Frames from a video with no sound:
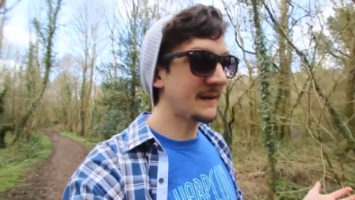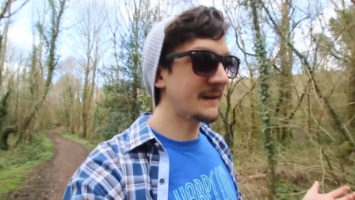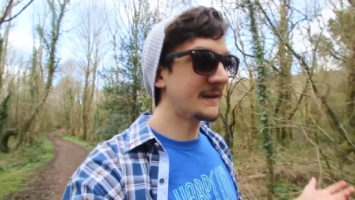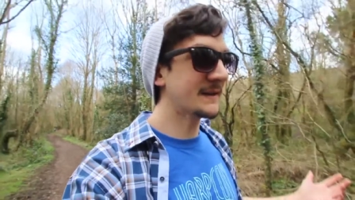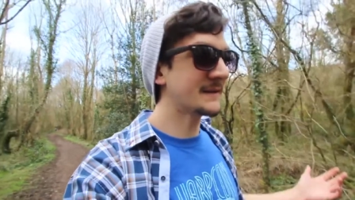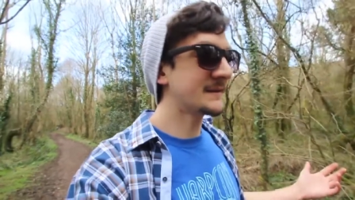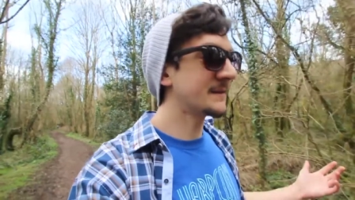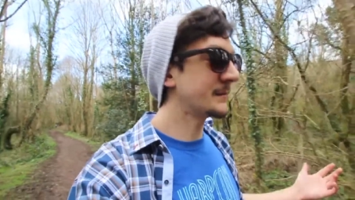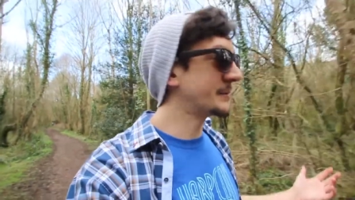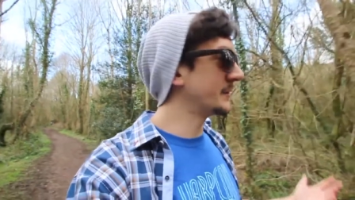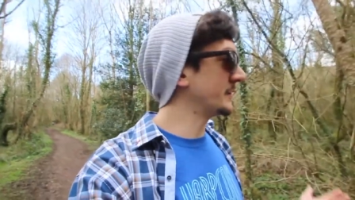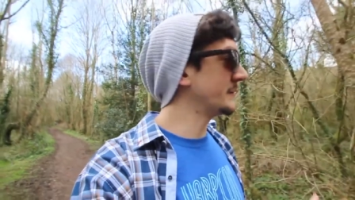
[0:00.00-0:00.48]

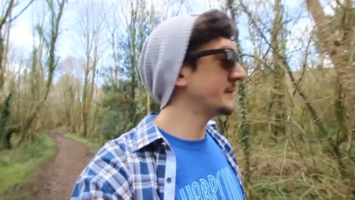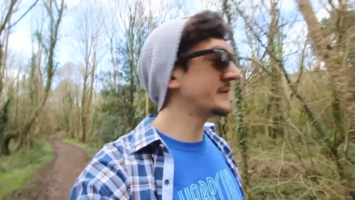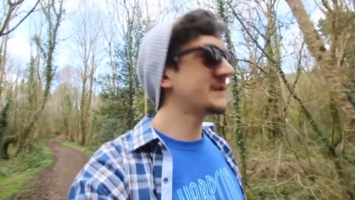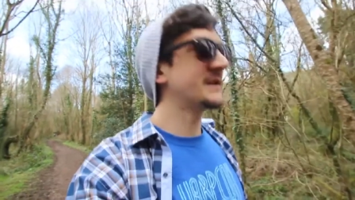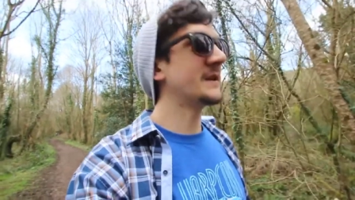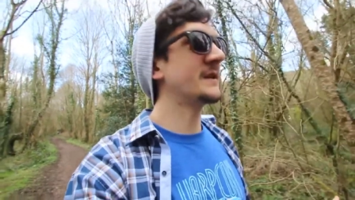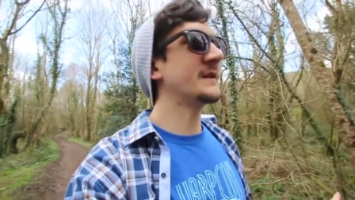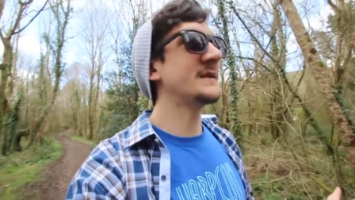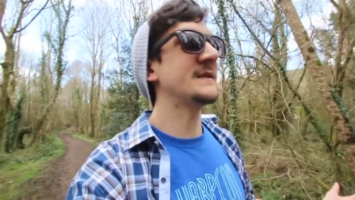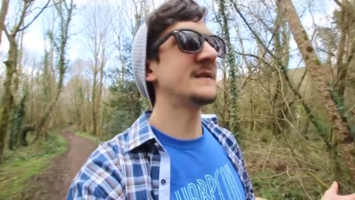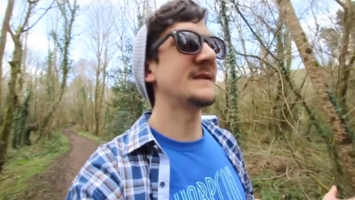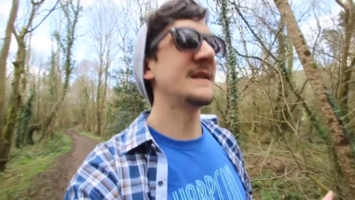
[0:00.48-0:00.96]
someone who
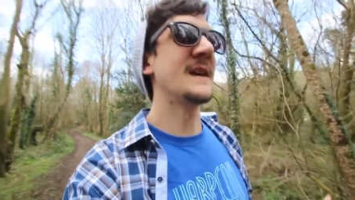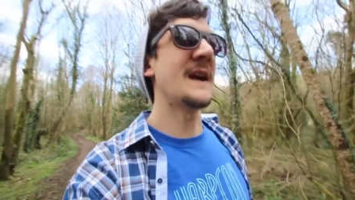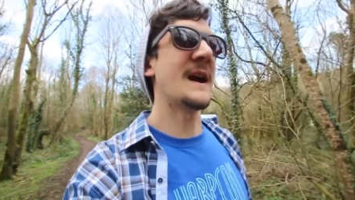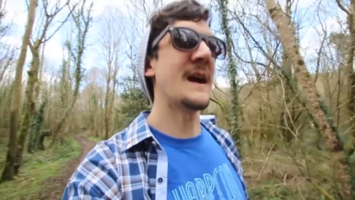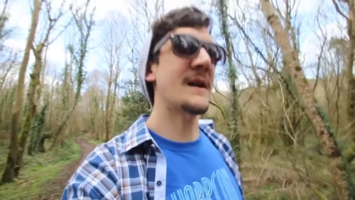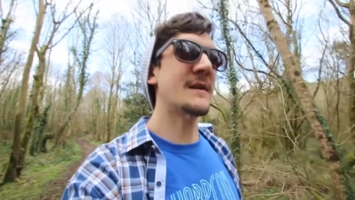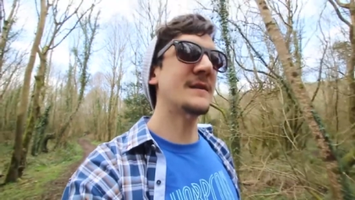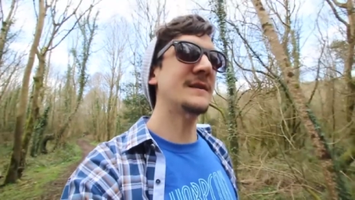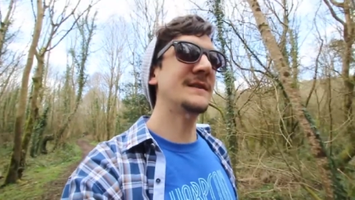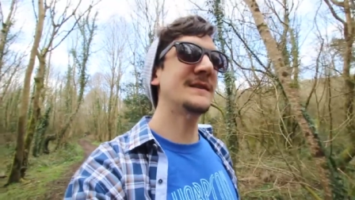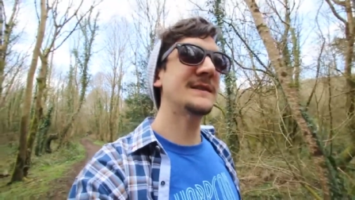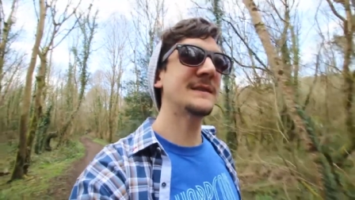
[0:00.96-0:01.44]
studies the
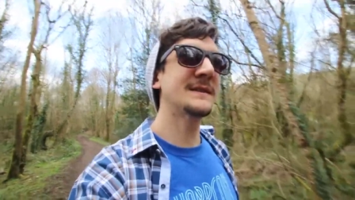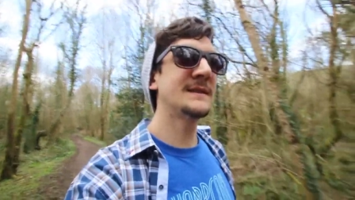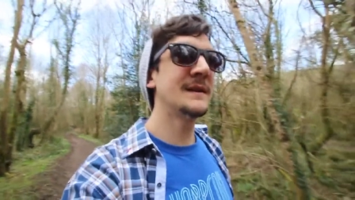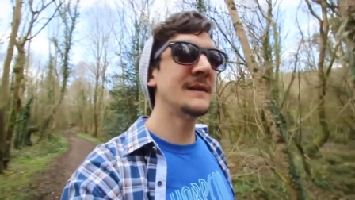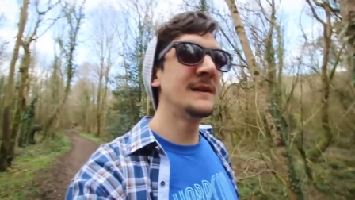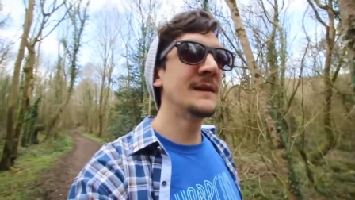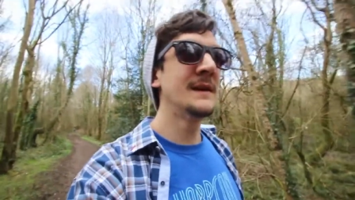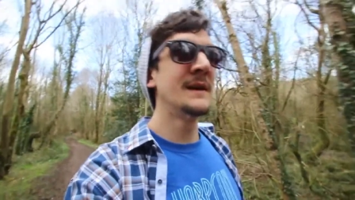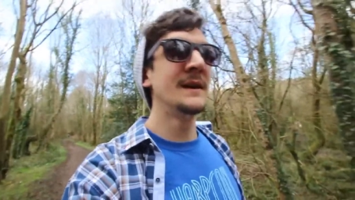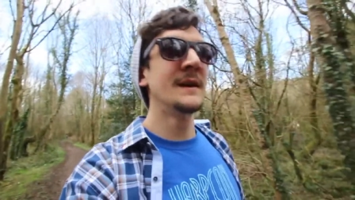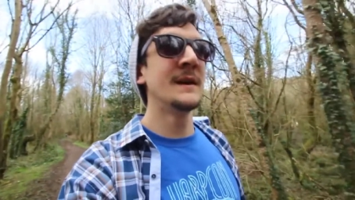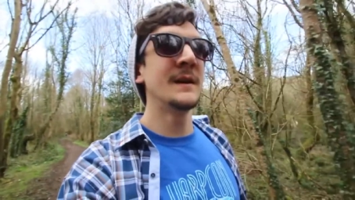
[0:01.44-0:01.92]
arts
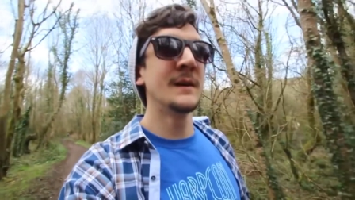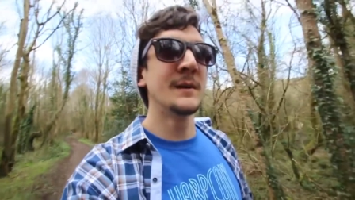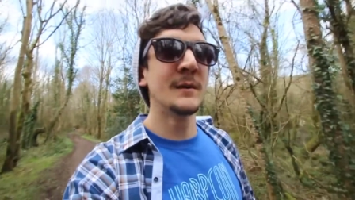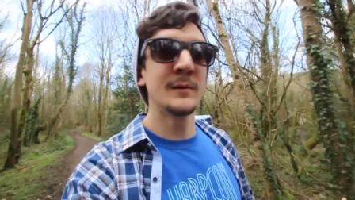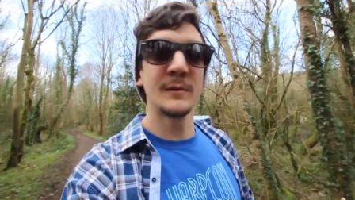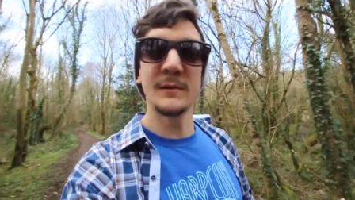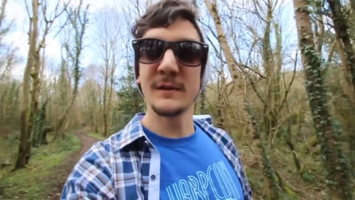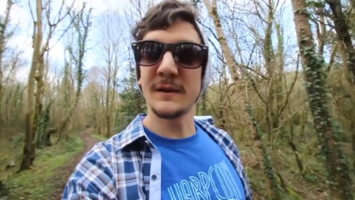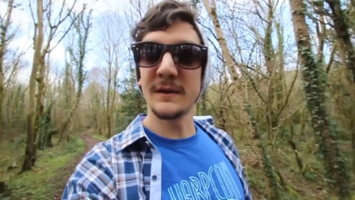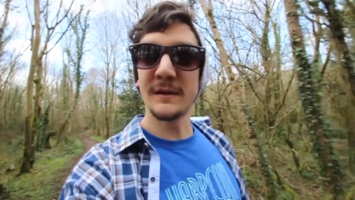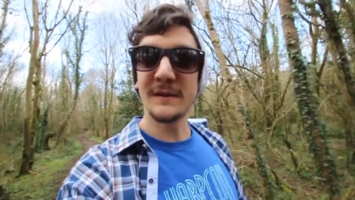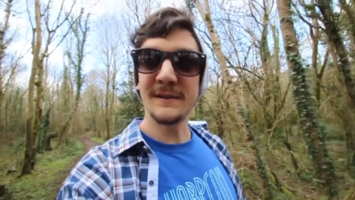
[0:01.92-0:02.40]

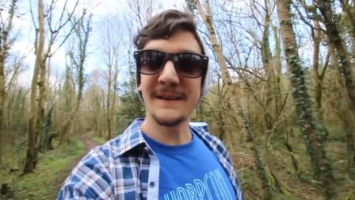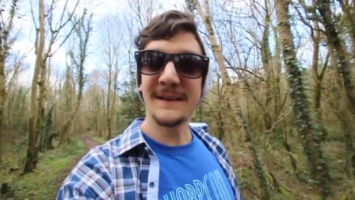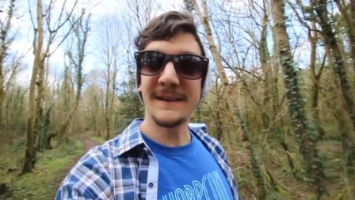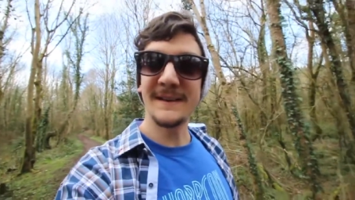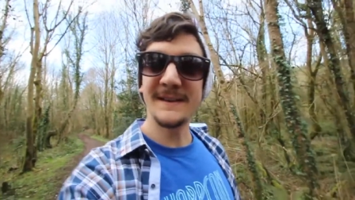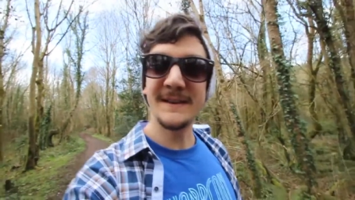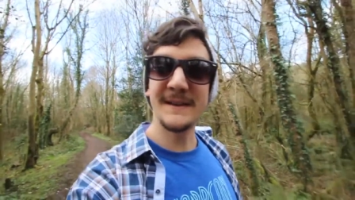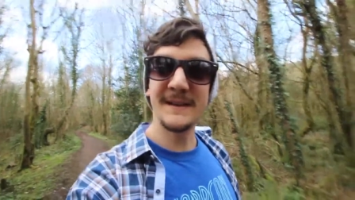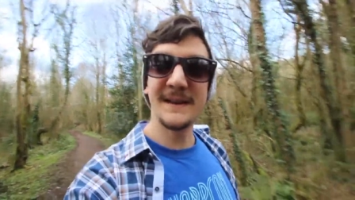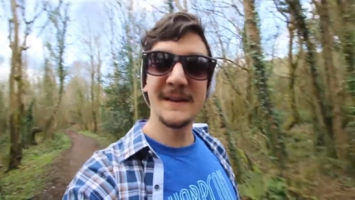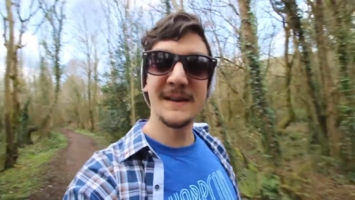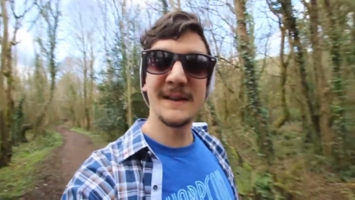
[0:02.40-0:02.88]
would look
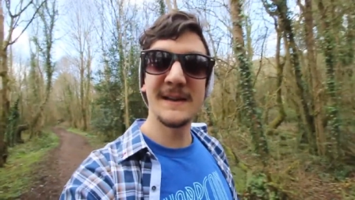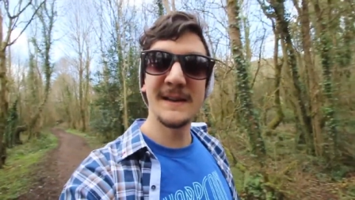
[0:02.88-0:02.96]
like.